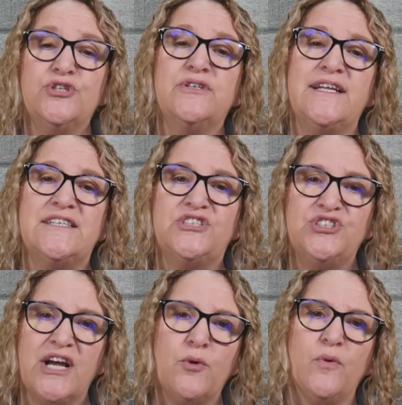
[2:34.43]
You'll need to
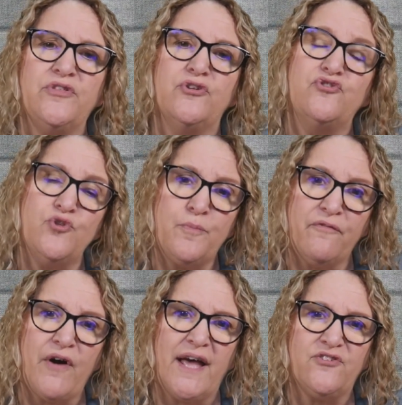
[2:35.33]
check with your
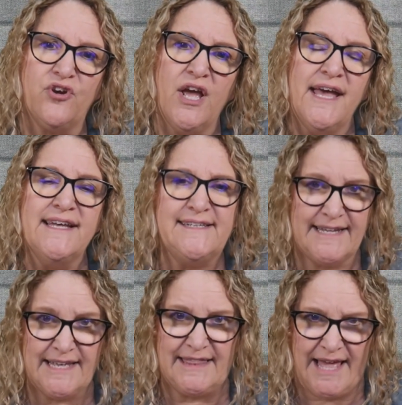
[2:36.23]
supervisor to
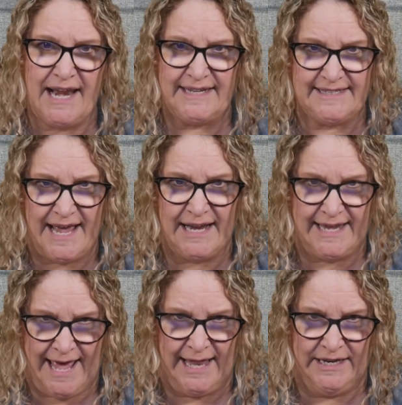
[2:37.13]
get that
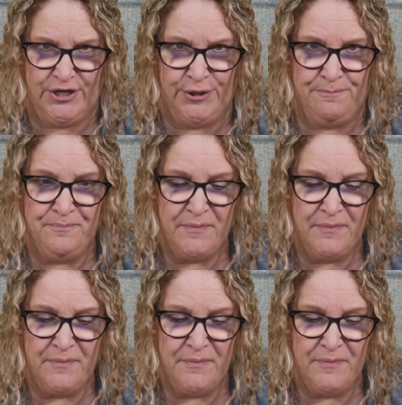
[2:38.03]
exact calendar.